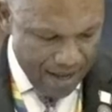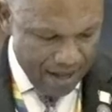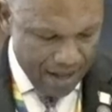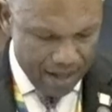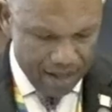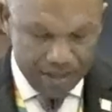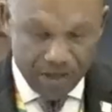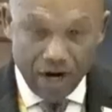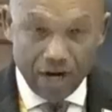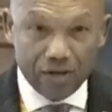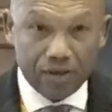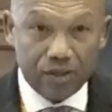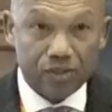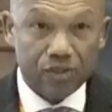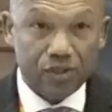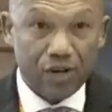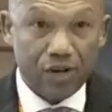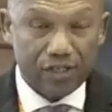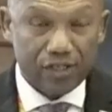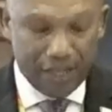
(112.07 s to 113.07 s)
The article
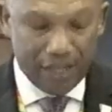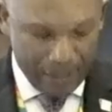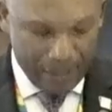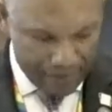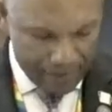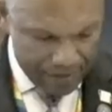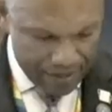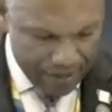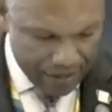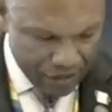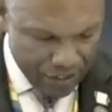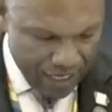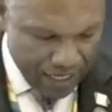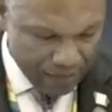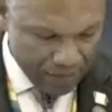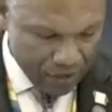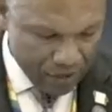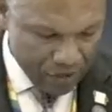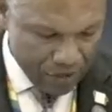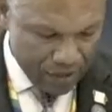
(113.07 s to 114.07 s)
starts out,
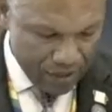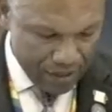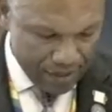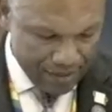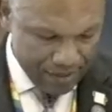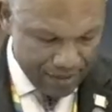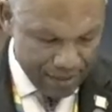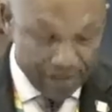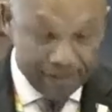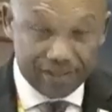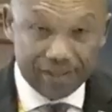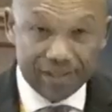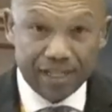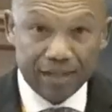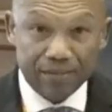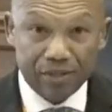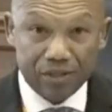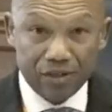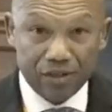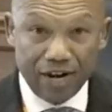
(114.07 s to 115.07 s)
James is a, this is him
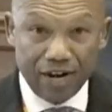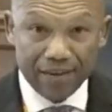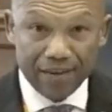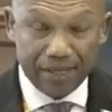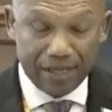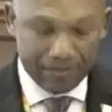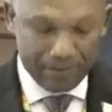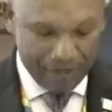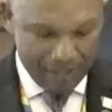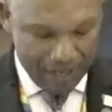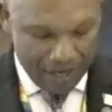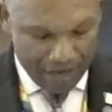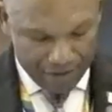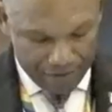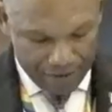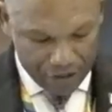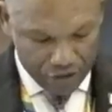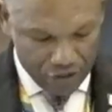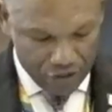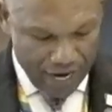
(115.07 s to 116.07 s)
describing himself,
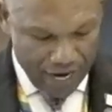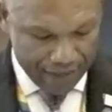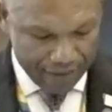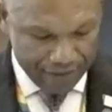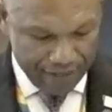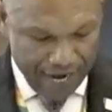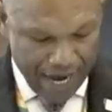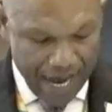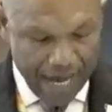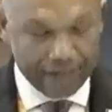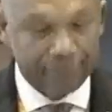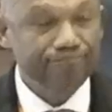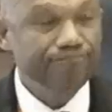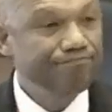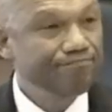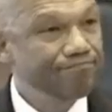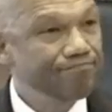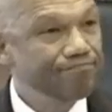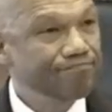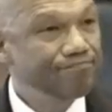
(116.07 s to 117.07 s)
a child of God,
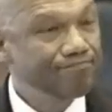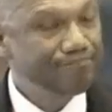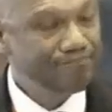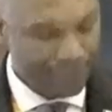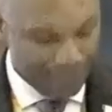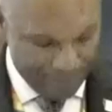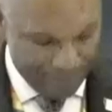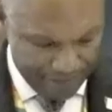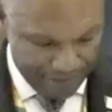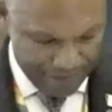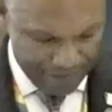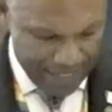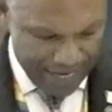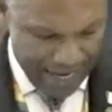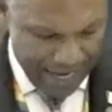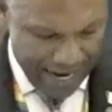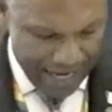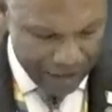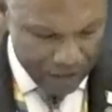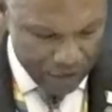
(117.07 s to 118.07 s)

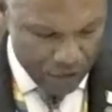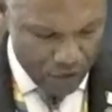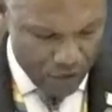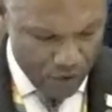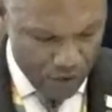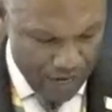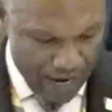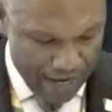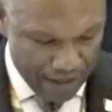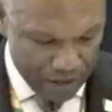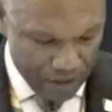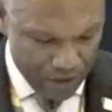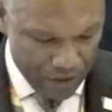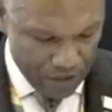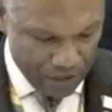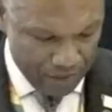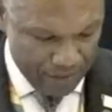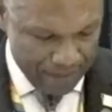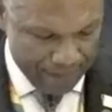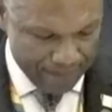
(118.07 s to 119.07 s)
an outdoor,
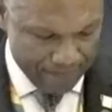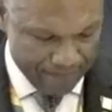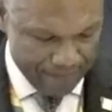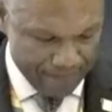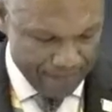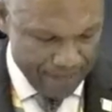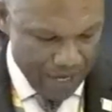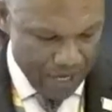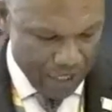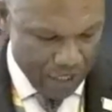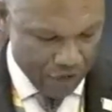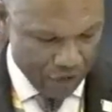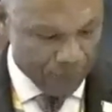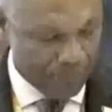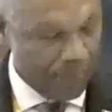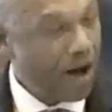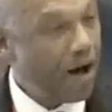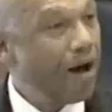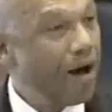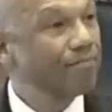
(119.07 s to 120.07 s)
outdoorsman, a
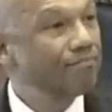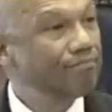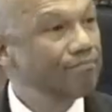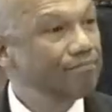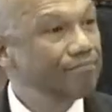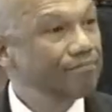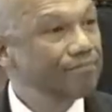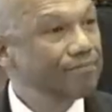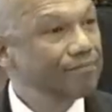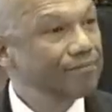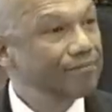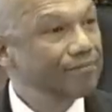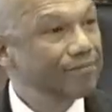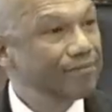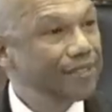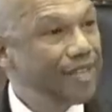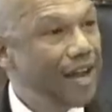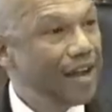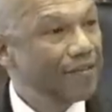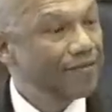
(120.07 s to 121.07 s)
goofball,
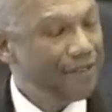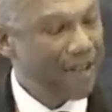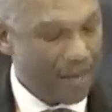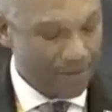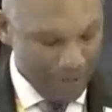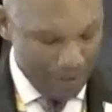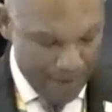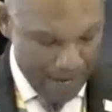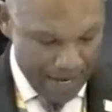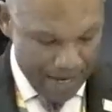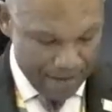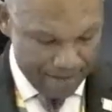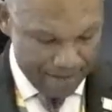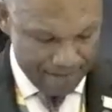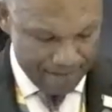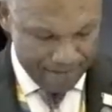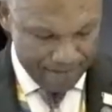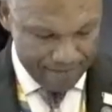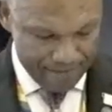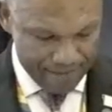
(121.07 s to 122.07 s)
a family man,
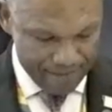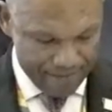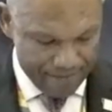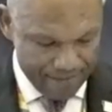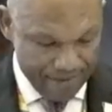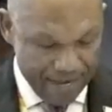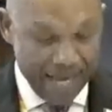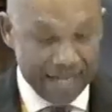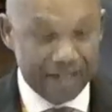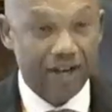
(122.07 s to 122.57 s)
and a